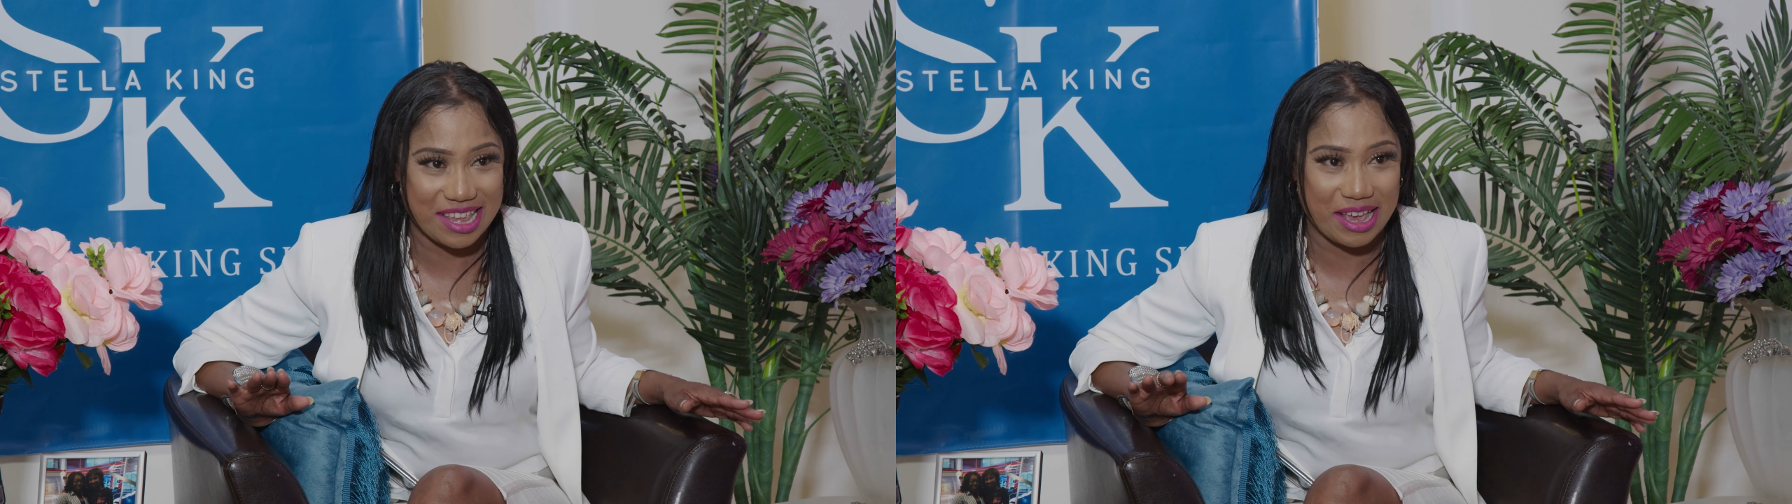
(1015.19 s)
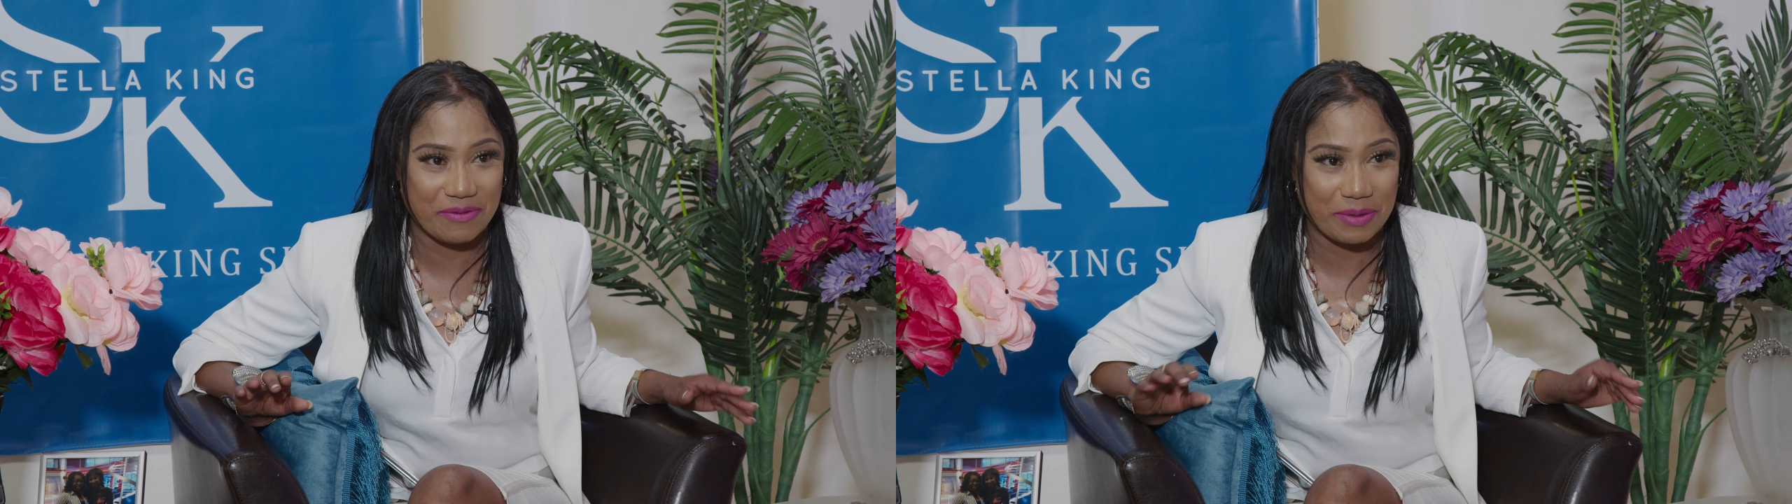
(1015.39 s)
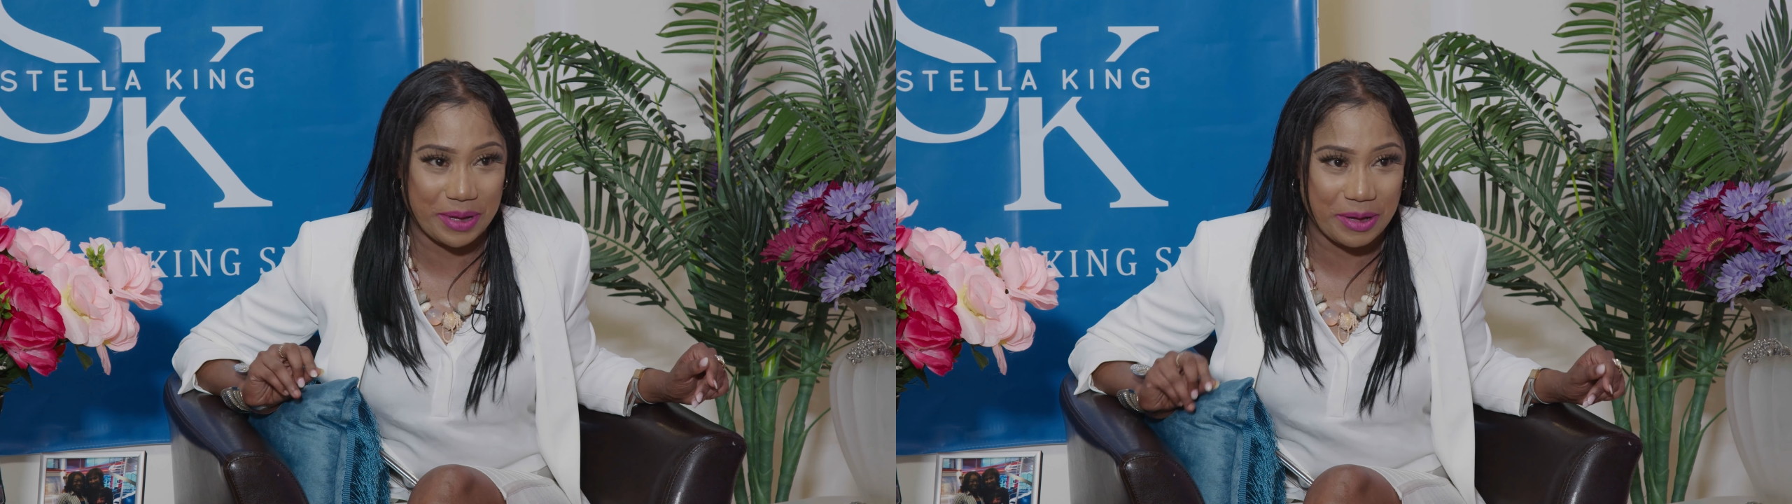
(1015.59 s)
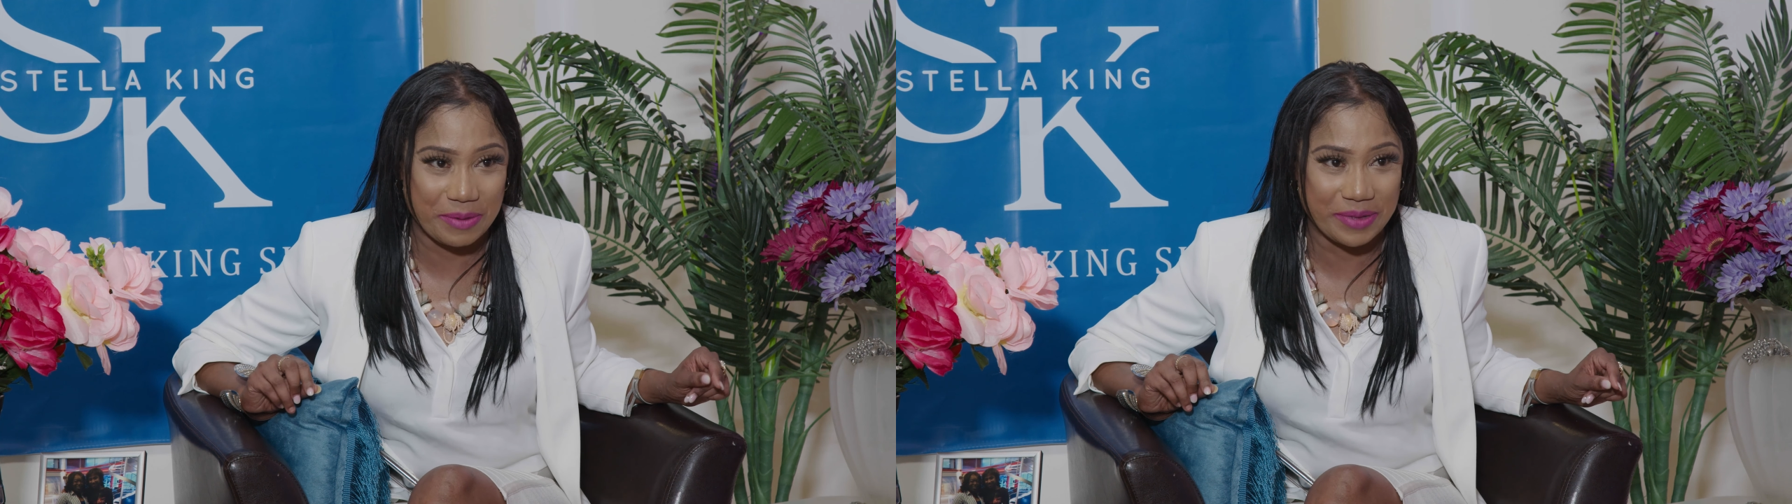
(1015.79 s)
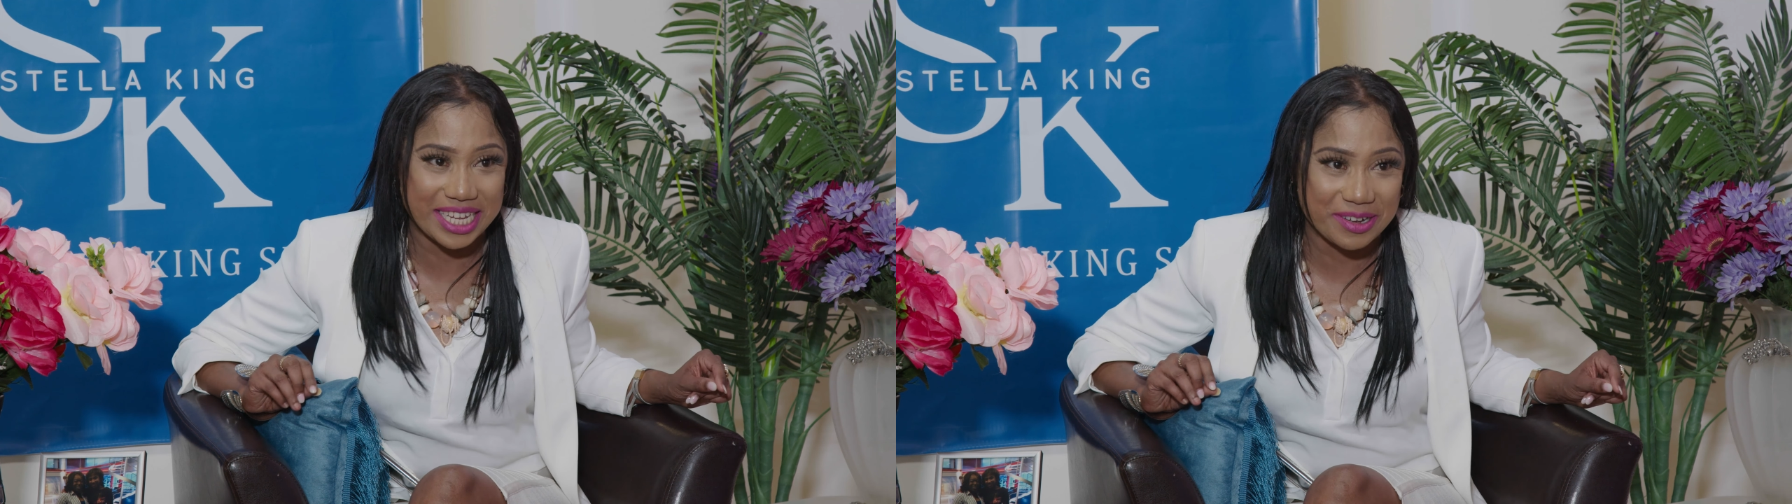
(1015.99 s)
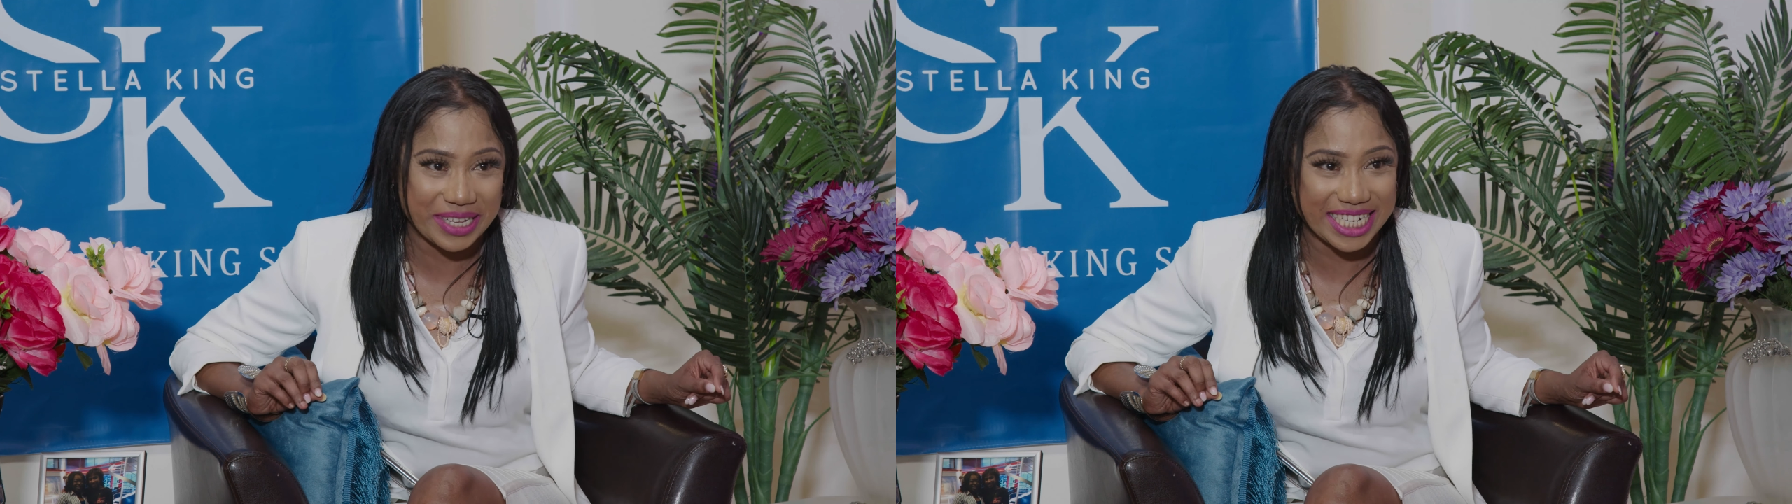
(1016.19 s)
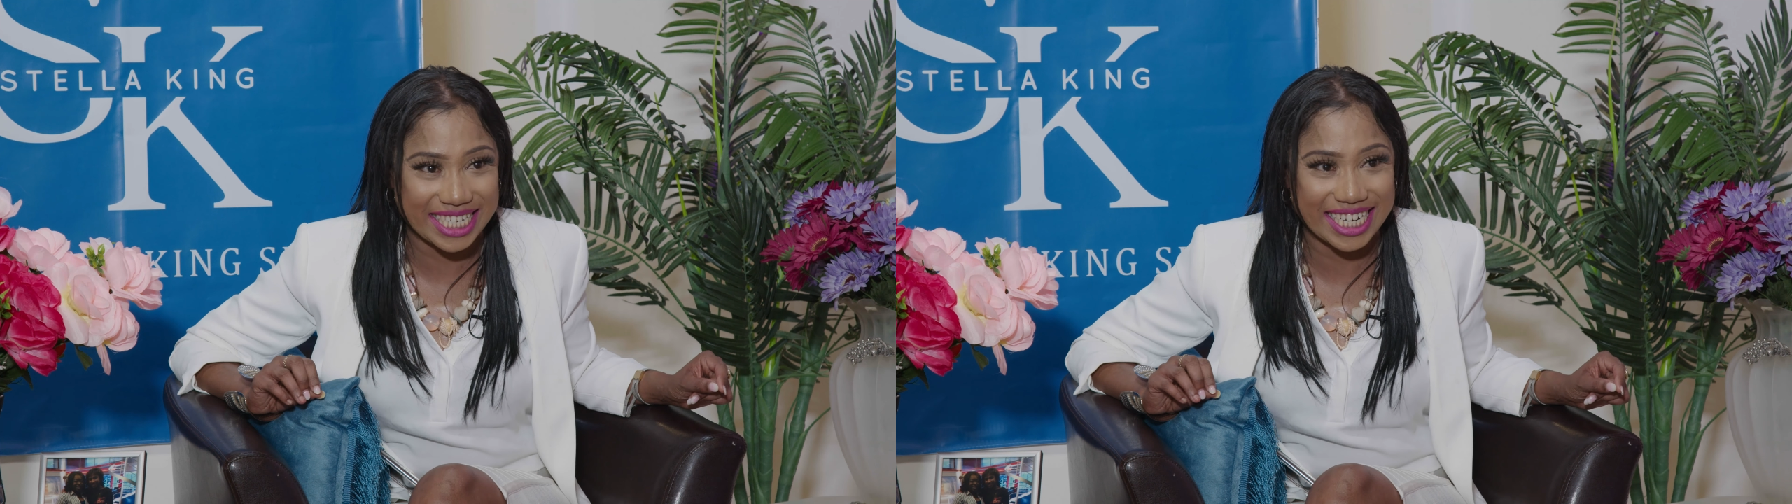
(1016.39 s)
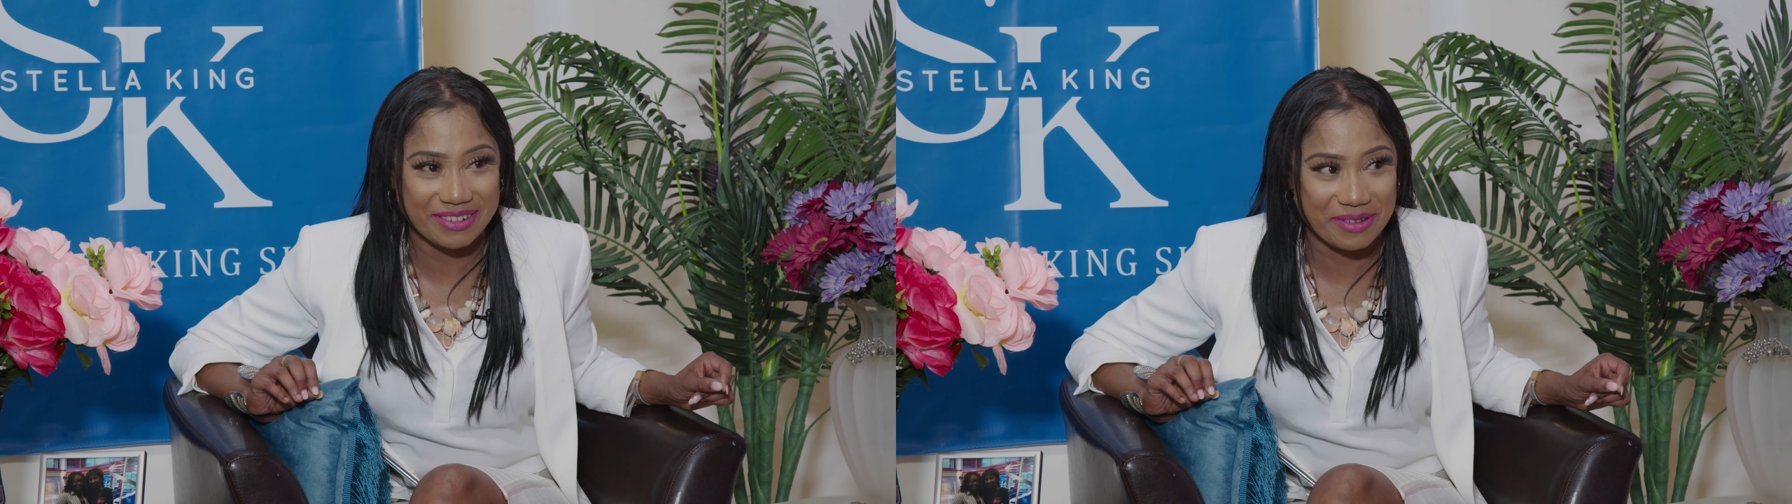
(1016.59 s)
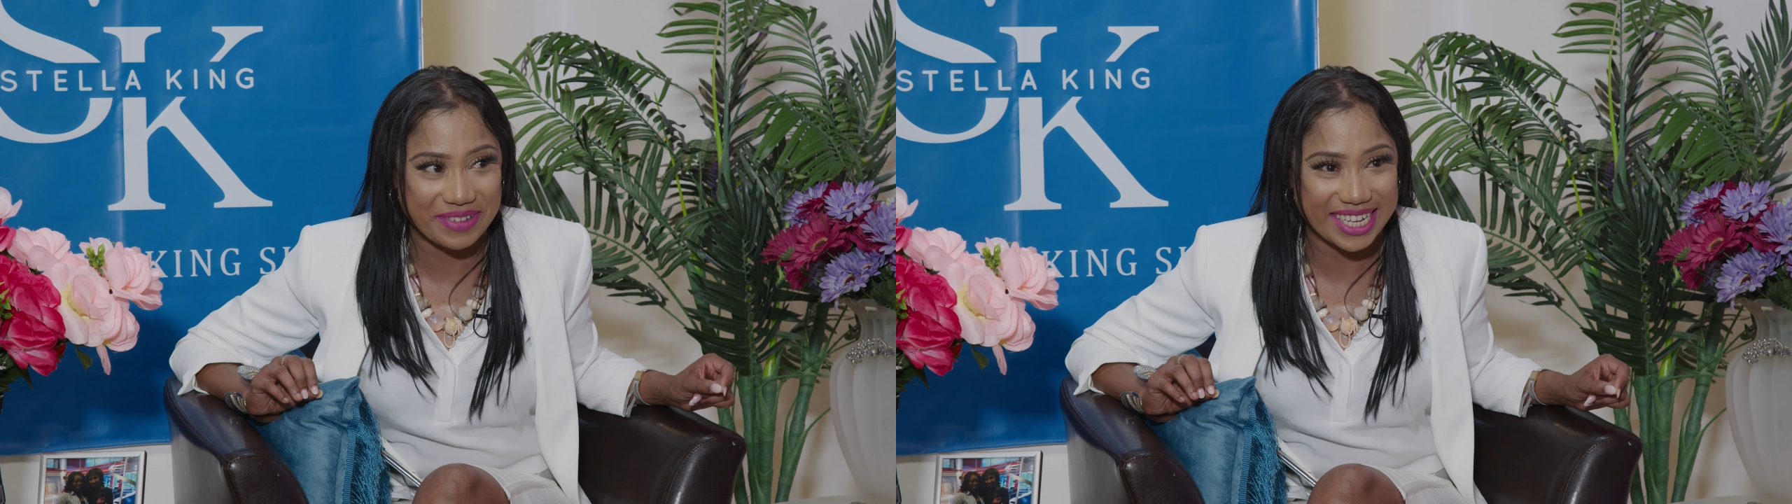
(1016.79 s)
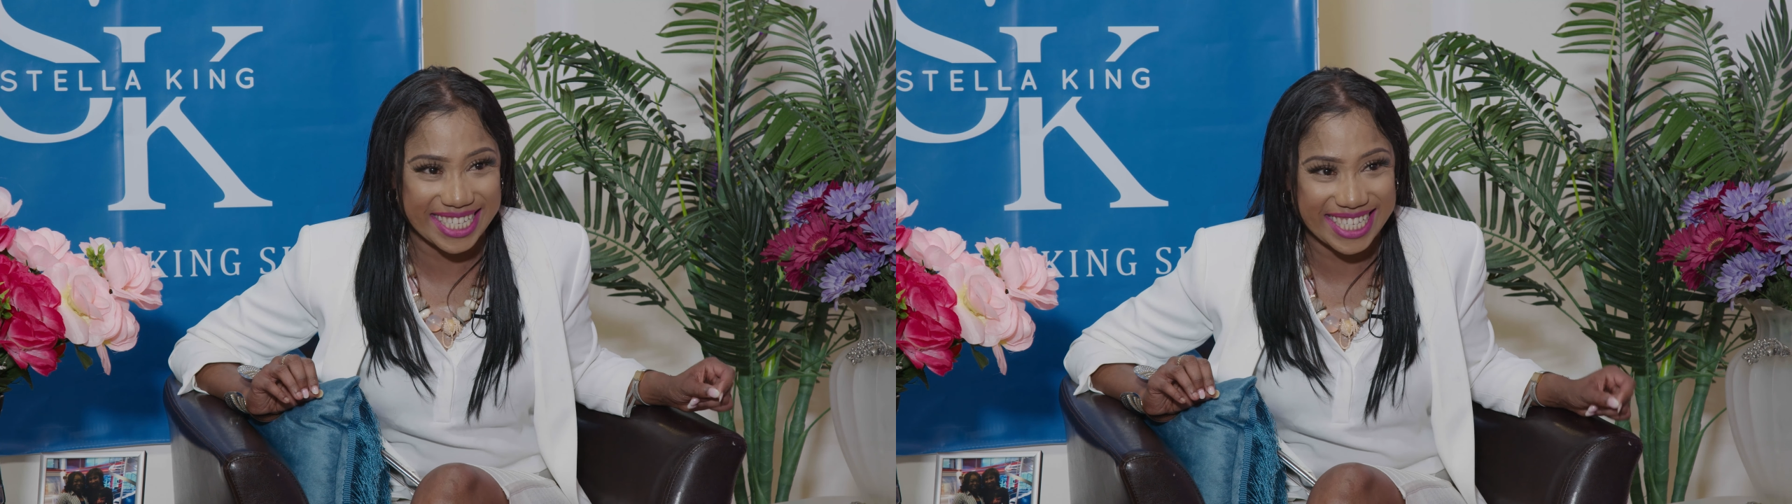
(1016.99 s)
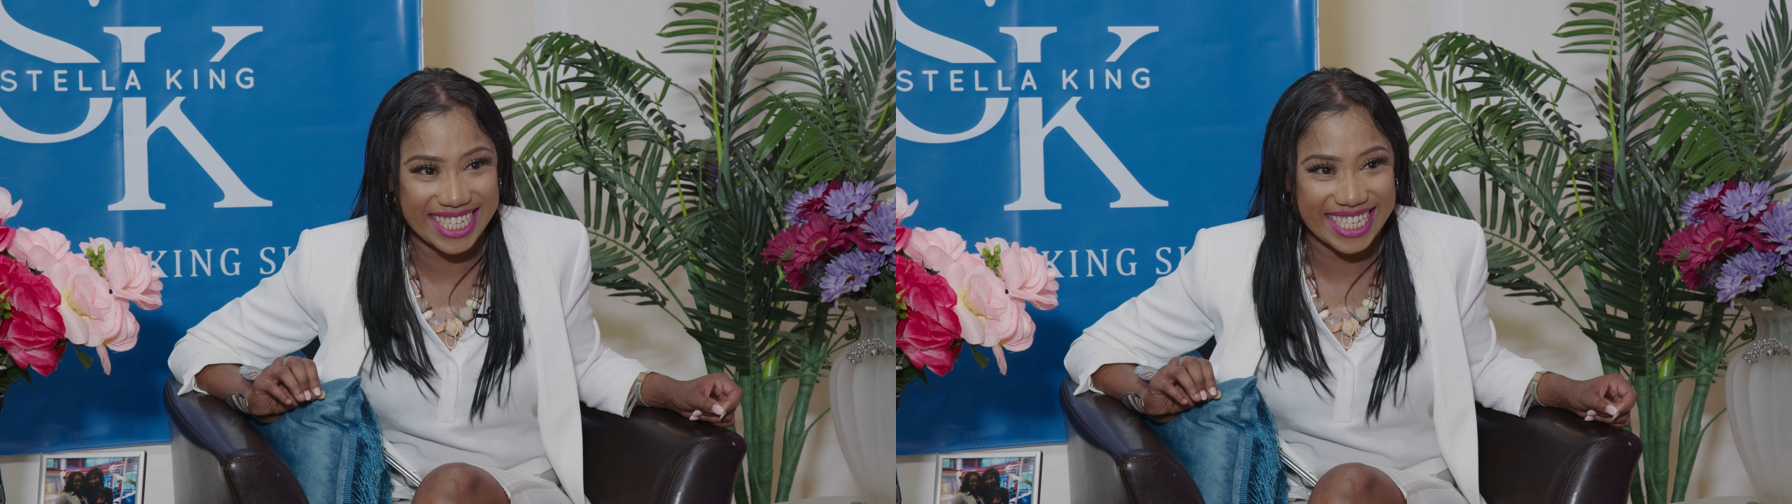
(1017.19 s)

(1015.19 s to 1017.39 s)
do you have a poem you could quickly share with us?